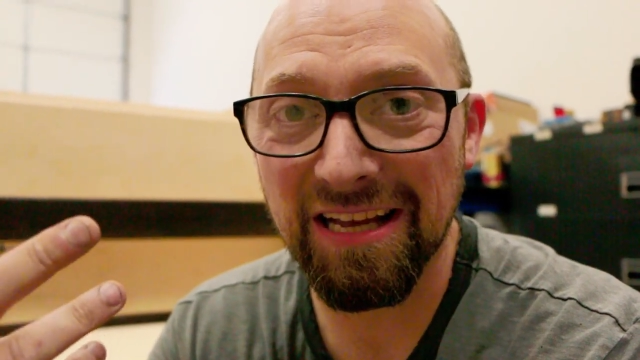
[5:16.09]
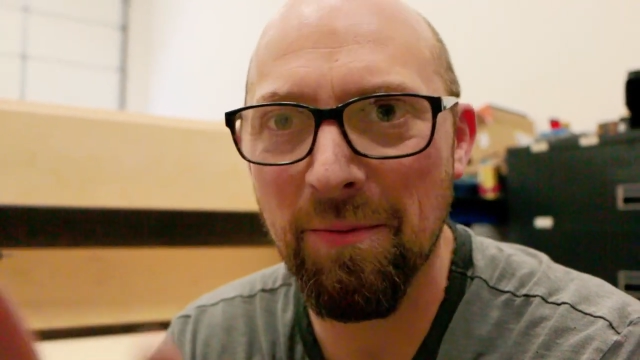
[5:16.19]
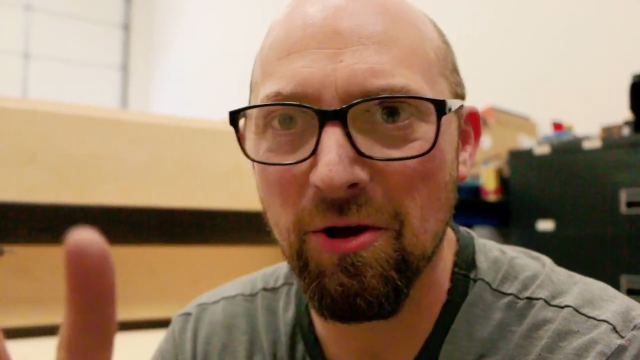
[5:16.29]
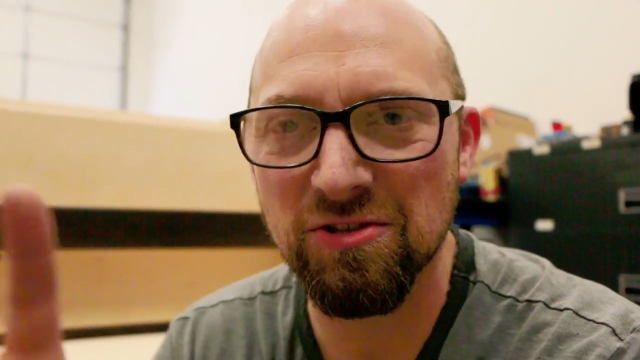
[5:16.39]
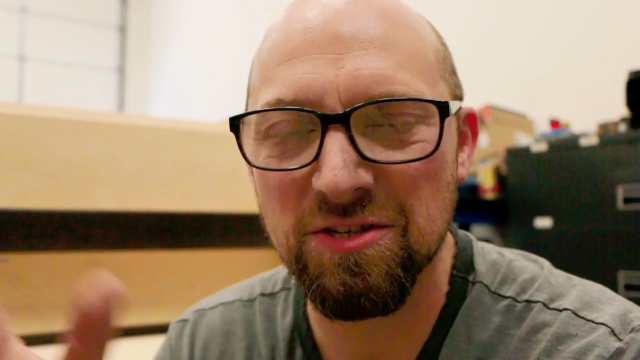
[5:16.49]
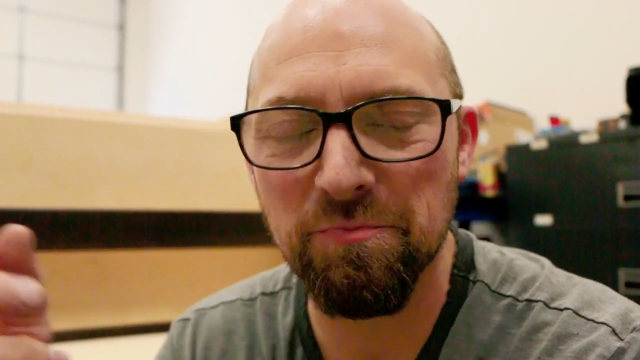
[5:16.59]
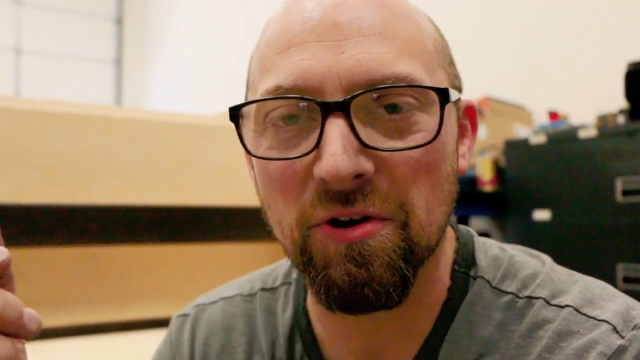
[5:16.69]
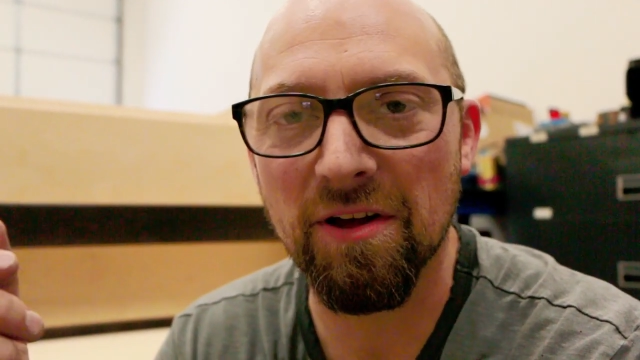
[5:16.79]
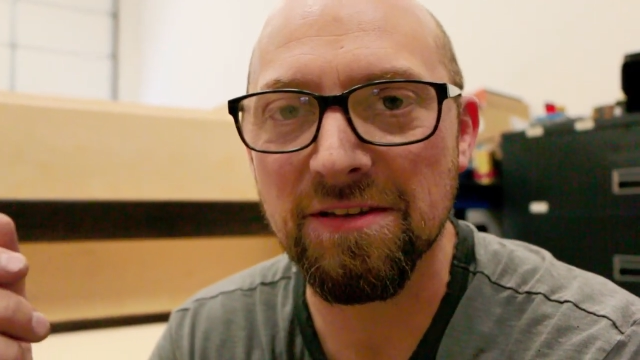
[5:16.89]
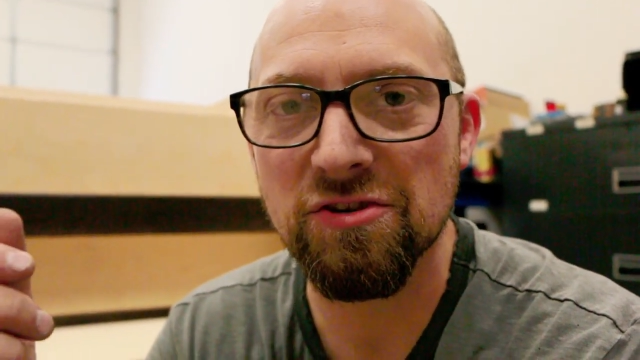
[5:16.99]
and maybe I'll just put
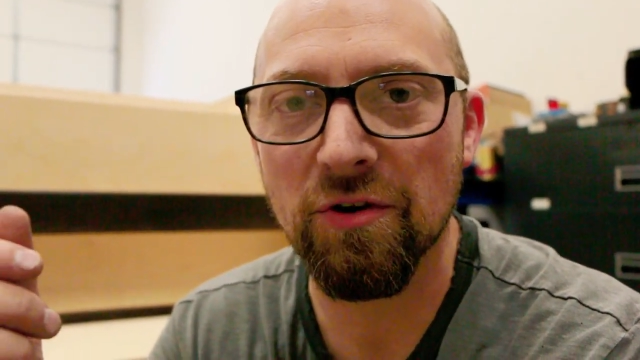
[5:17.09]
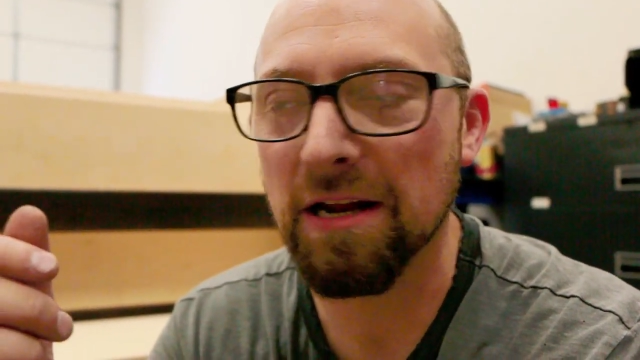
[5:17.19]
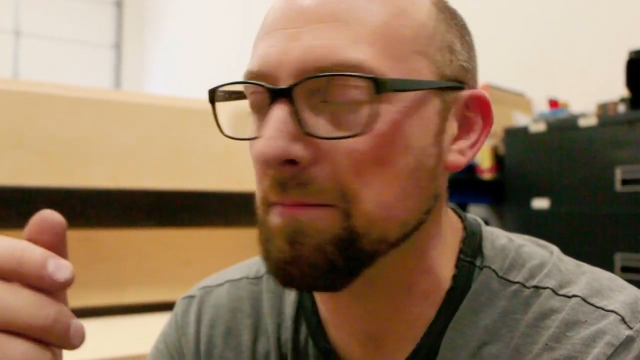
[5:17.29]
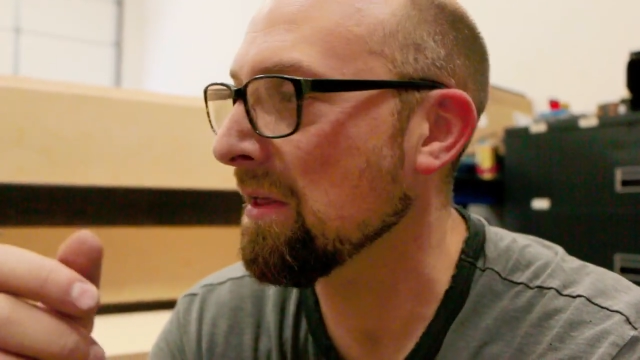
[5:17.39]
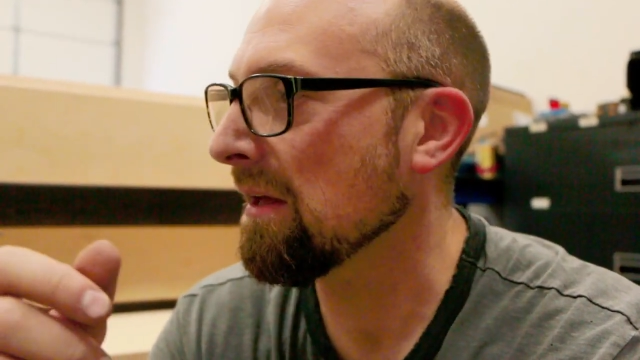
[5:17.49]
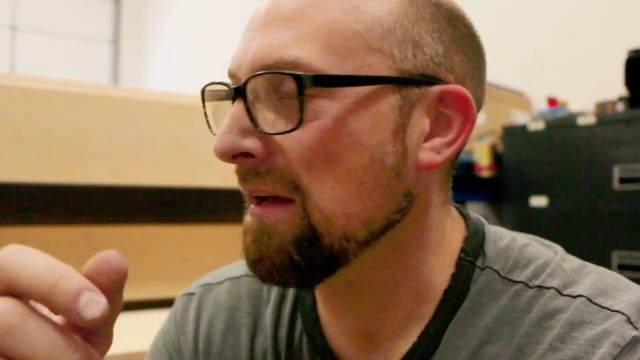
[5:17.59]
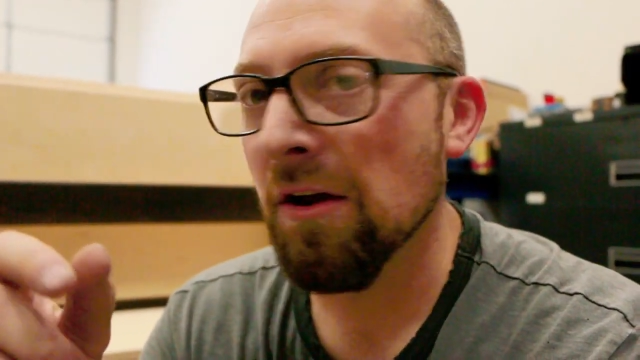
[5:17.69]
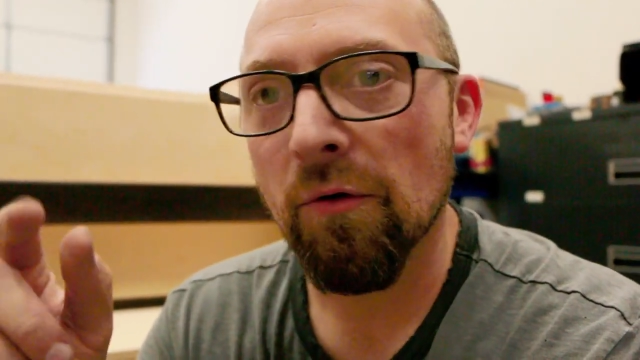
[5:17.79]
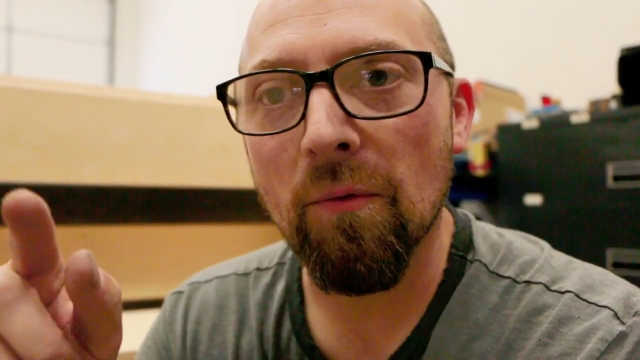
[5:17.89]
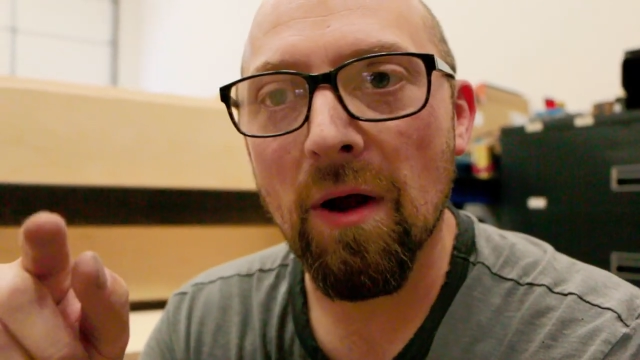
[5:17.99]
it on the screen
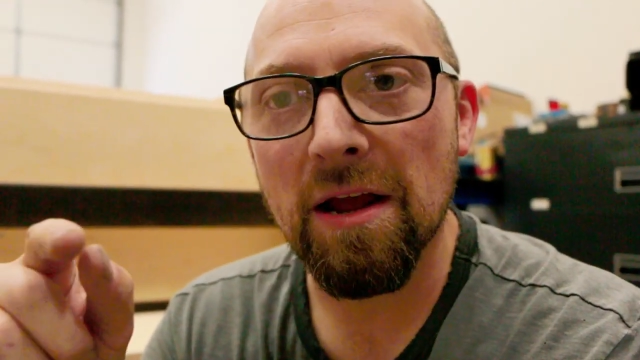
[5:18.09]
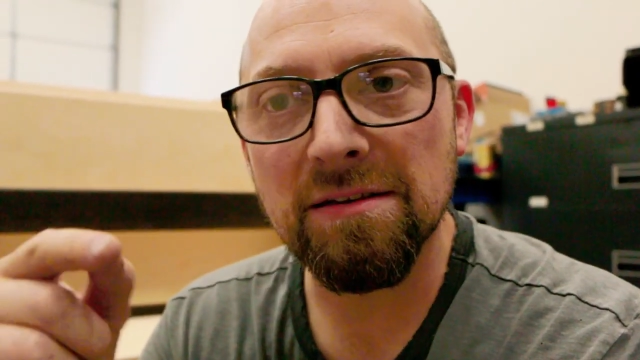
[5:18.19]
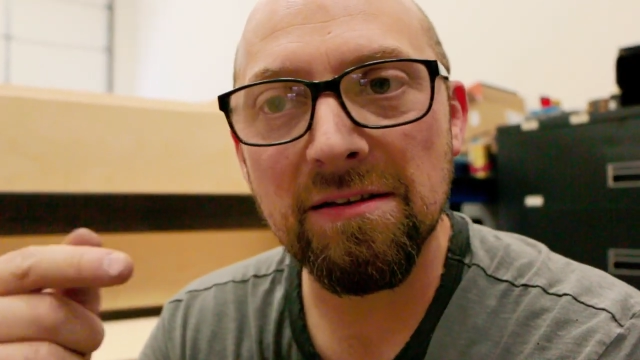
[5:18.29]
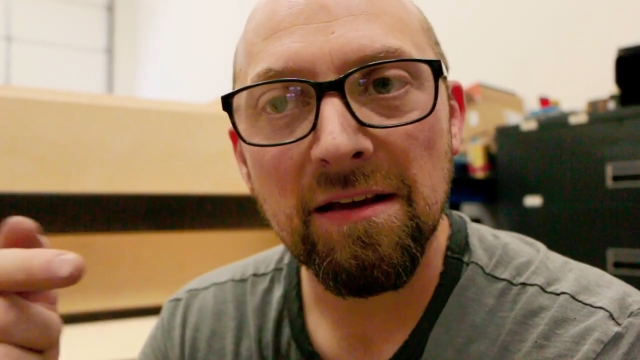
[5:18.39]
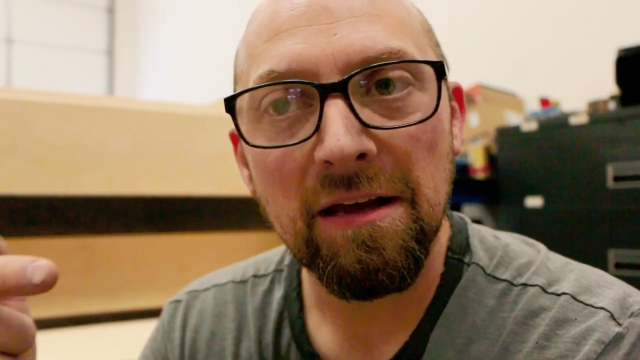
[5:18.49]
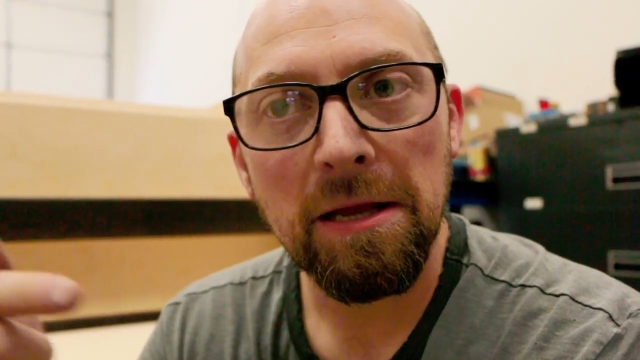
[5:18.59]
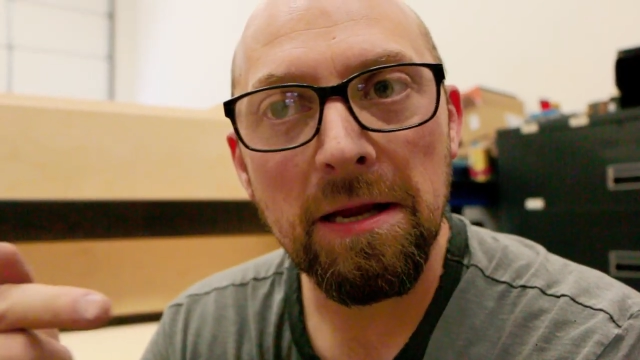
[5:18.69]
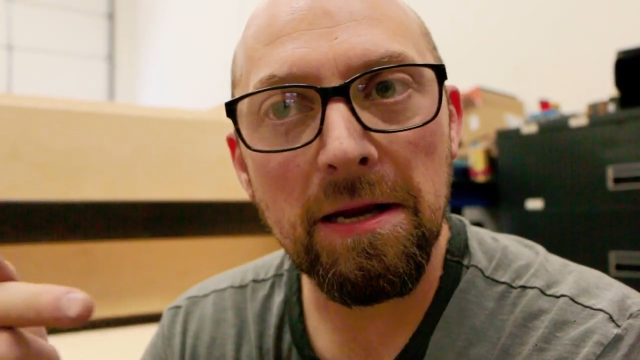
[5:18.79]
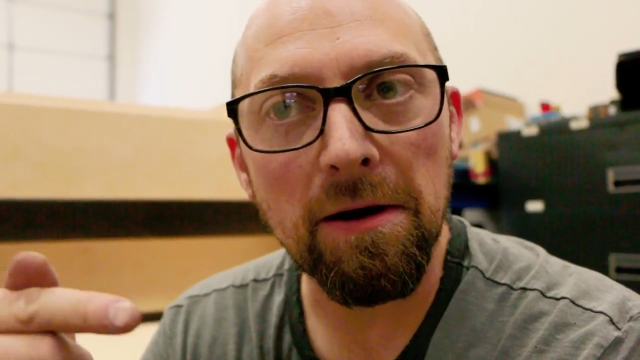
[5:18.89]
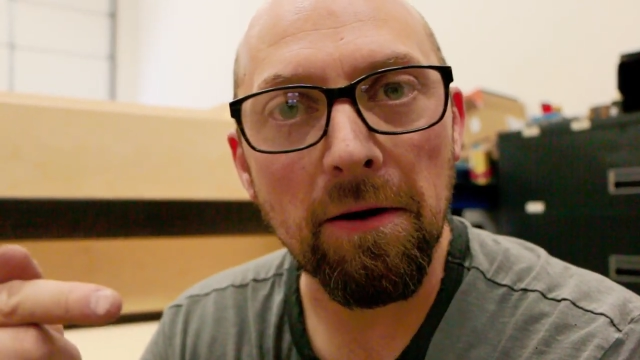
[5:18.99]
right
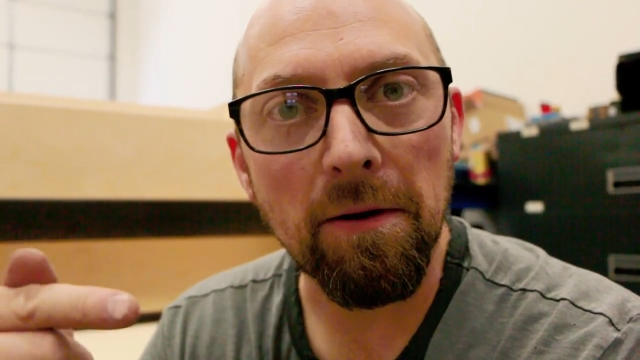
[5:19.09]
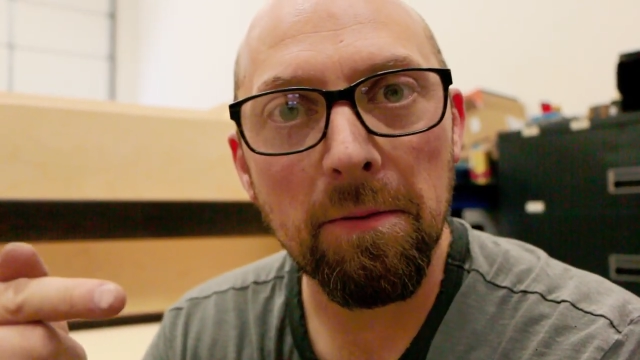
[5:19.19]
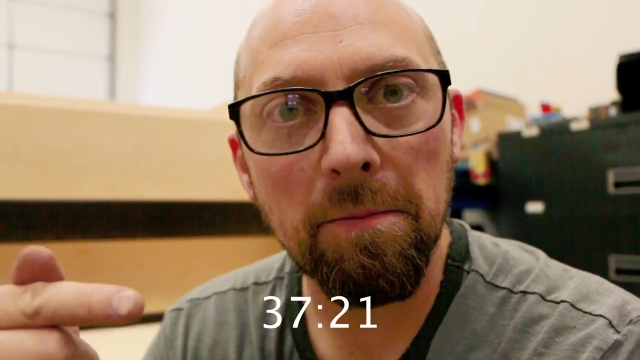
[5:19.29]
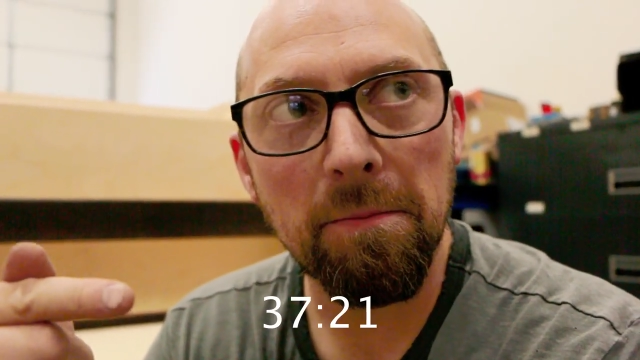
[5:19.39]
here.